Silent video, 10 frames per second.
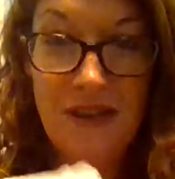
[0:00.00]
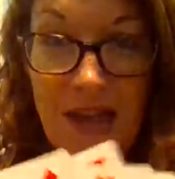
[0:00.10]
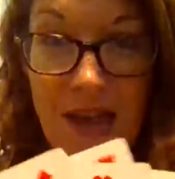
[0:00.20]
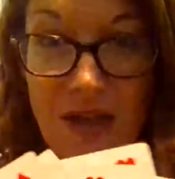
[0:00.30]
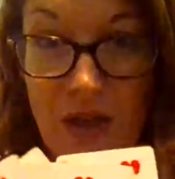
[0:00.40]

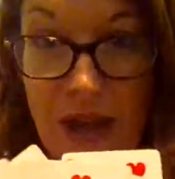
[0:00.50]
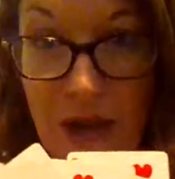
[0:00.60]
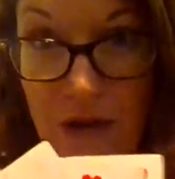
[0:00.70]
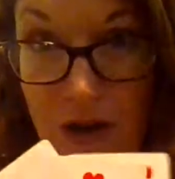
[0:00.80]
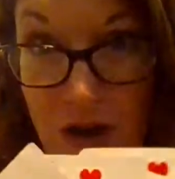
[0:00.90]
I took
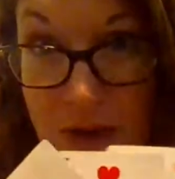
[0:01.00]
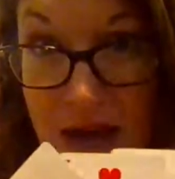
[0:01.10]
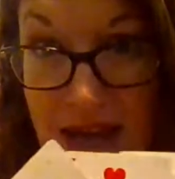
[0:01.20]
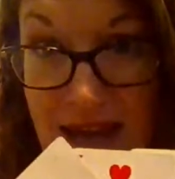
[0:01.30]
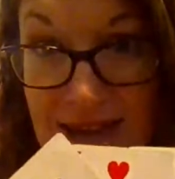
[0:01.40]
out all
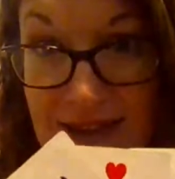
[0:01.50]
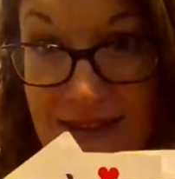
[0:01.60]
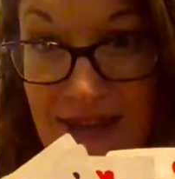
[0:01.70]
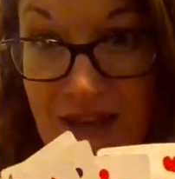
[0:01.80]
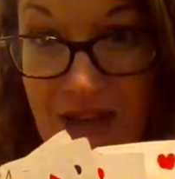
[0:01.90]
my
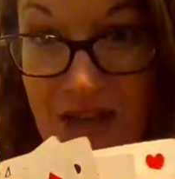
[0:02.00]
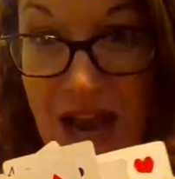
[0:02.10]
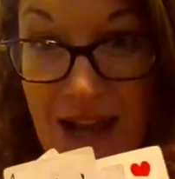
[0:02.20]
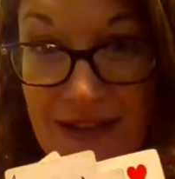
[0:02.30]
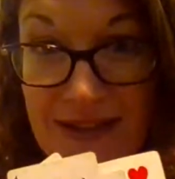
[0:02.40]
aces and
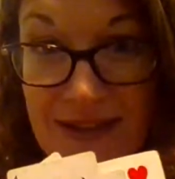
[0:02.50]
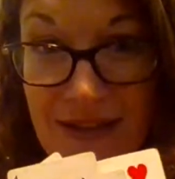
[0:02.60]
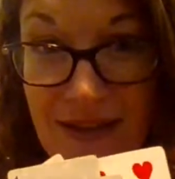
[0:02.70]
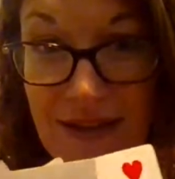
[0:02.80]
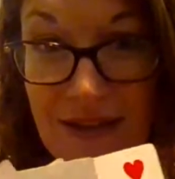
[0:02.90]
jacks,
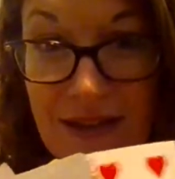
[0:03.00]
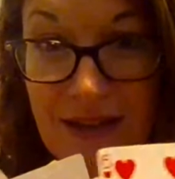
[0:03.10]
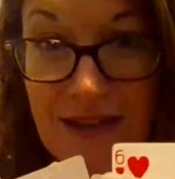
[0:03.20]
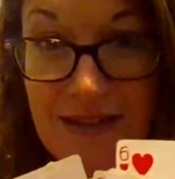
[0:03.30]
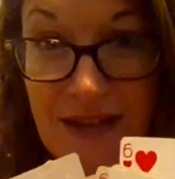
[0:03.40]

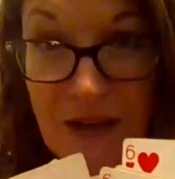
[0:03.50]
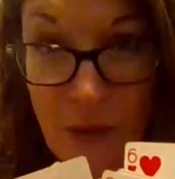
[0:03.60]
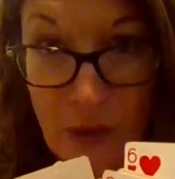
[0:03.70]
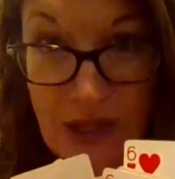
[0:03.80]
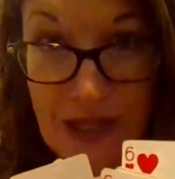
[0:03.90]
kings and
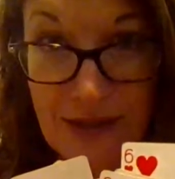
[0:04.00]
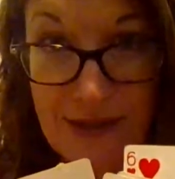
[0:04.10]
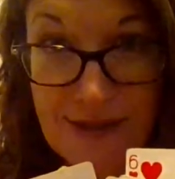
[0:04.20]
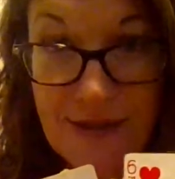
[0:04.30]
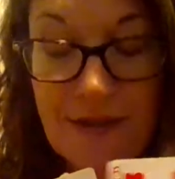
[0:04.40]

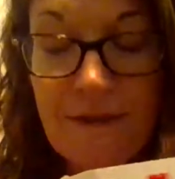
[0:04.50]
queens.